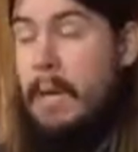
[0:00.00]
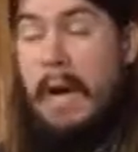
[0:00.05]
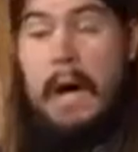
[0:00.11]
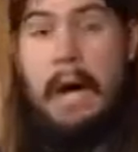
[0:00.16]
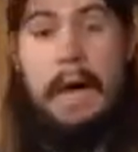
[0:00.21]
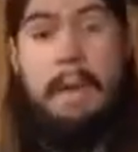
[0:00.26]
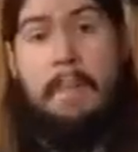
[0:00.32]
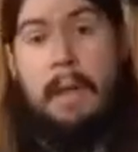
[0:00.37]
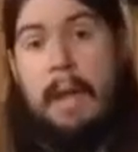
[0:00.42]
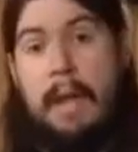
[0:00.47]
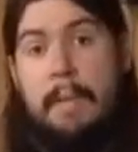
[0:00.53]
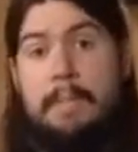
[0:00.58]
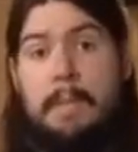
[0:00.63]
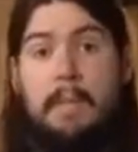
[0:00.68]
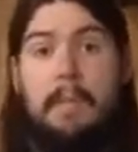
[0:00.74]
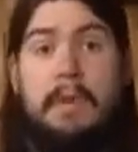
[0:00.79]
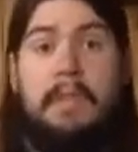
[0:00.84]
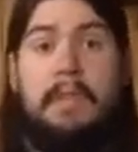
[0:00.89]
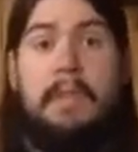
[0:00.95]
I'm
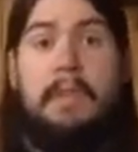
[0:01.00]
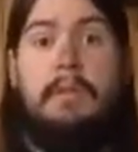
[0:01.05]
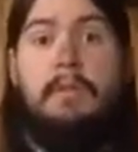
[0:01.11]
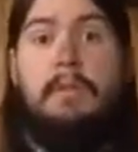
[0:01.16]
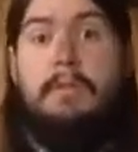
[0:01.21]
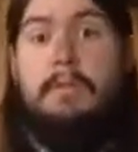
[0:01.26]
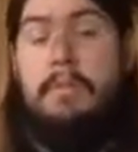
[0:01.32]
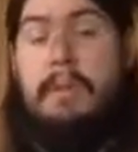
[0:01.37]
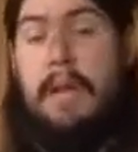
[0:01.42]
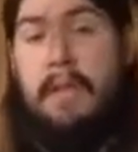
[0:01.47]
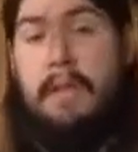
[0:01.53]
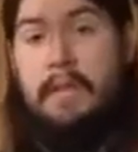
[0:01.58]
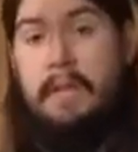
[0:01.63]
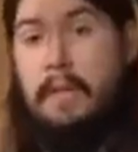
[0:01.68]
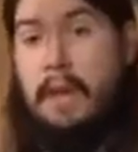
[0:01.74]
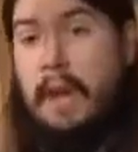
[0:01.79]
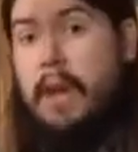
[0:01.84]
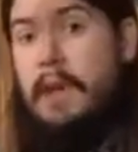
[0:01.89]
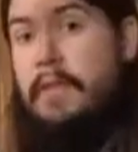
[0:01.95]
happy with it.
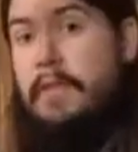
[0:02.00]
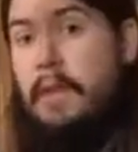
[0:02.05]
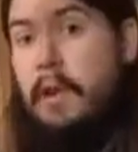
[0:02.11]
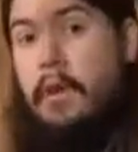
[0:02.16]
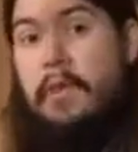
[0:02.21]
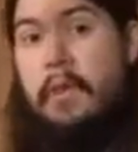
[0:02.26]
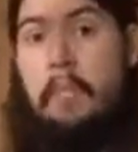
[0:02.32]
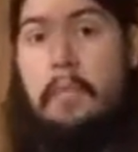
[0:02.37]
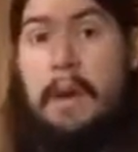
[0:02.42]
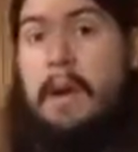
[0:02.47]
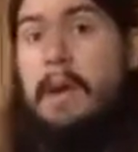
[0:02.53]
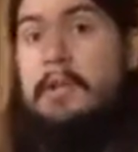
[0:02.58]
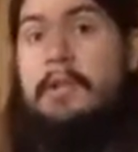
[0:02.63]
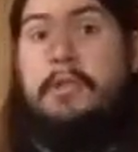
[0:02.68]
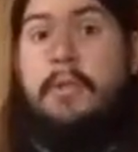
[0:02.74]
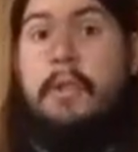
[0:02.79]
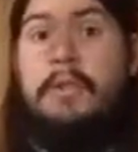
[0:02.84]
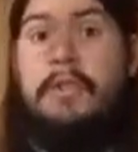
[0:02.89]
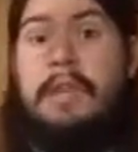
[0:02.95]
It's nice. Are there better
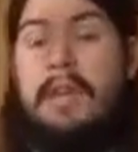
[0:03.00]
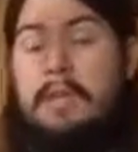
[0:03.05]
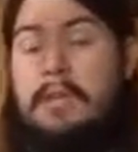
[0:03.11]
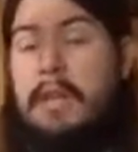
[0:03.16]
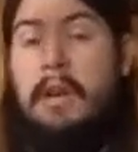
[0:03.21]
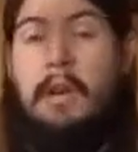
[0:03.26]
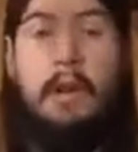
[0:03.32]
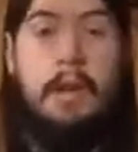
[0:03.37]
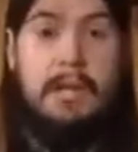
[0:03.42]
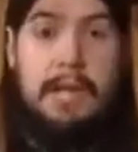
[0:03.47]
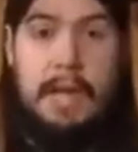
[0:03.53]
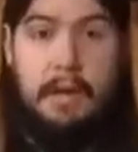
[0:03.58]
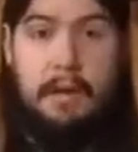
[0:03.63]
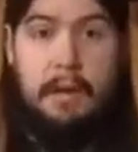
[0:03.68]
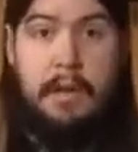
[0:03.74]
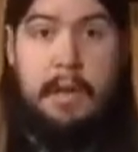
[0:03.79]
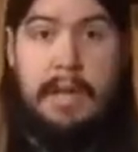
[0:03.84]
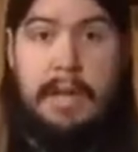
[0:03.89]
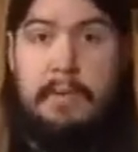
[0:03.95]
swords out there?
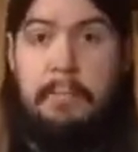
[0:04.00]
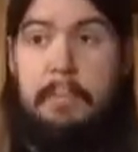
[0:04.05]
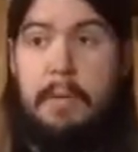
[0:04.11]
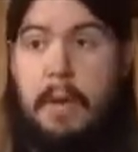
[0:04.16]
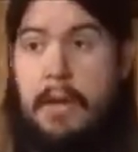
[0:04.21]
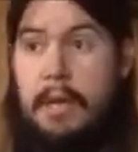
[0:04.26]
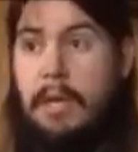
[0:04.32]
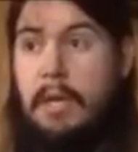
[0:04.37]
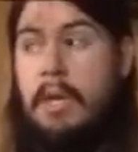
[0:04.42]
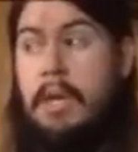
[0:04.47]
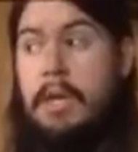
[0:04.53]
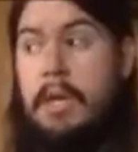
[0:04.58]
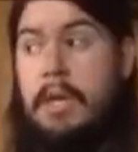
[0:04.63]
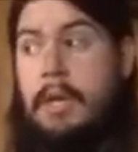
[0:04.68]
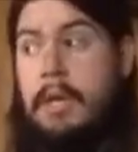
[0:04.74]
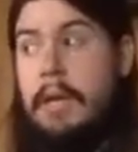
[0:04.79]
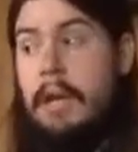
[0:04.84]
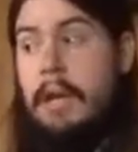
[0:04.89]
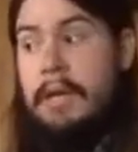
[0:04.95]
Undoubtedly. But,
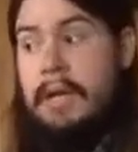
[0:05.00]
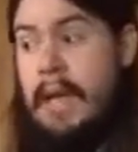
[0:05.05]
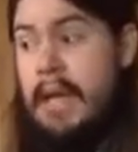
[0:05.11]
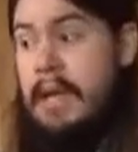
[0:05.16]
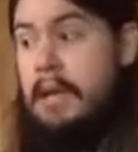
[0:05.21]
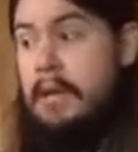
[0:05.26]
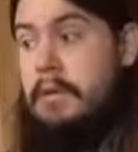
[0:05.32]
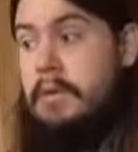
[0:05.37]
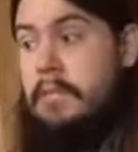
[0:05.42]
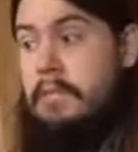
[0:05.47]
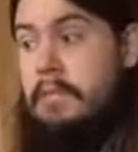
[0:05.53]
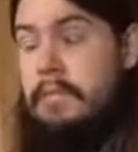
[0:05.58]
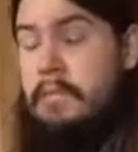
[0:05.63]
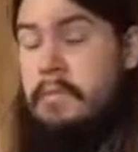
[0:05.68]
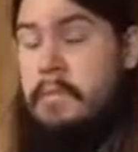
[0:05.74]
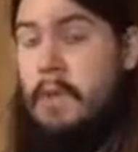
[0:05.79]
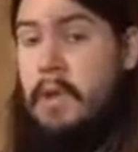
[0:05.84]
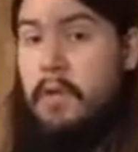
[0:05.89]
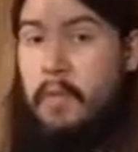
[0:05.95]
again,
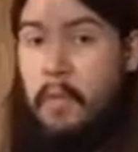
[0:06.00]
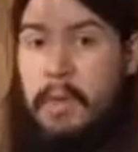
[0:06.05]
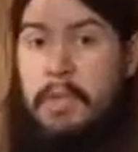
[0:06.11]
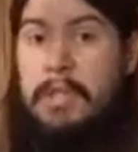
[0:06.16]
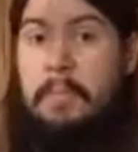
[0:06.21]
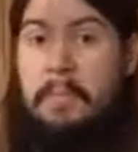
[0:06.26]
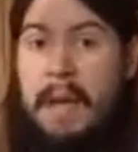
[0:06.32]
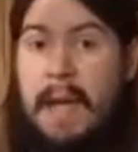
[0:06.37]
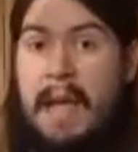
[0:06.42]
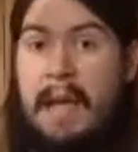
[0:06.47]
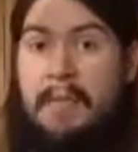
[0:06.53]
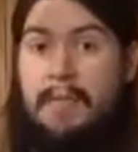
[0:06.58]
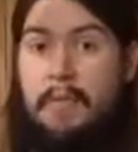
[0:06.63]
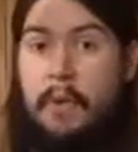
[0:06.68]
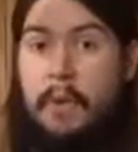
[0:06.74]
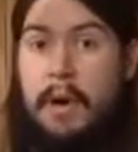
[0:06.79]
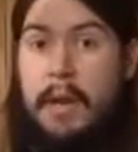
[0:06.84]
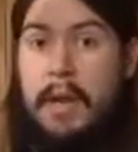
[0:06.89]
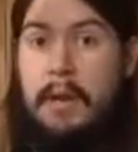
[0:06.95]
what you paid
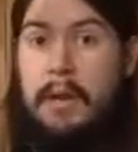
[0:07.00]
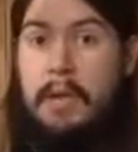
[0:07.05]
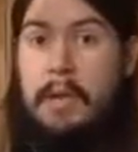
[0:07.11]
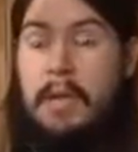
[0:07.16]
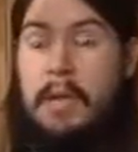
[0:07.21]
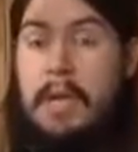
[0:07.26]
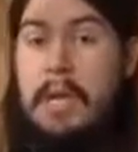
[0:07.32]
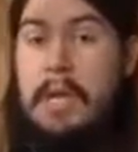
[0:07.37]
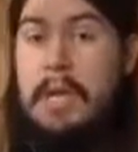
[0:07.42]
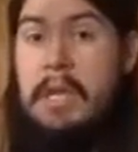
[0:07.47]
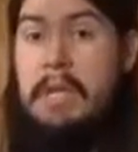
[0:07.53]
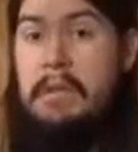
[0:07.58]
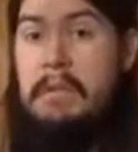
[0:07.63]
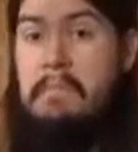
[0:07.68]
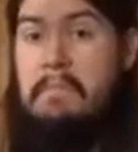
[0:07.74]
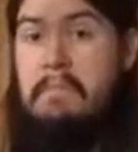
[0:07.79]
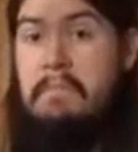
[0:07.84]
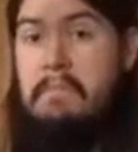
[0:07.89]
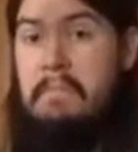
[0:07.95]
for it,
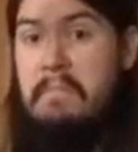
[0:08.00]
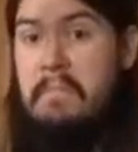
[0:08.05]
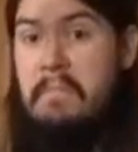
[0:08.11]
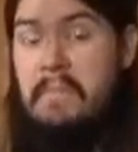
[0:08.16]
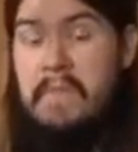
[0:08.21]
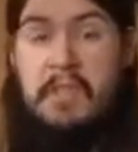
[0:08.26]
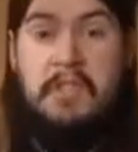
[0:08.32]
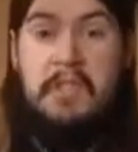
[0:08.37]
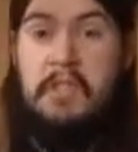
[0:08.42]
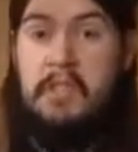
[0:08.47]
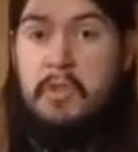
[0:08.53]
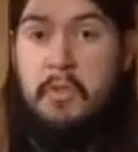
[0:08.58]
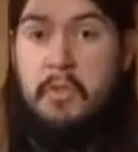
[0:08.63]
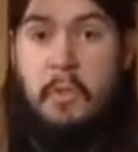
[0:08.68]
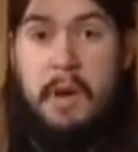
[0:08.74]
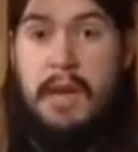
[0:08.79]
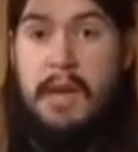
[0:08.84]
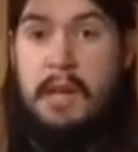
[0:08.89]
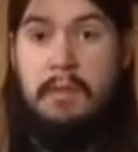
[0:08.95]
this is
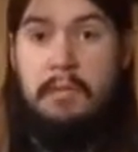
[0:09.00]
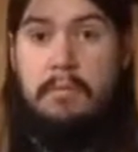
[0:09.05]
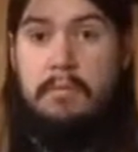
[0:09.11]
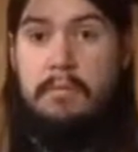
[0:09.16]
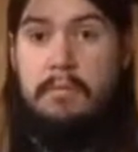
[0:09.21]
great.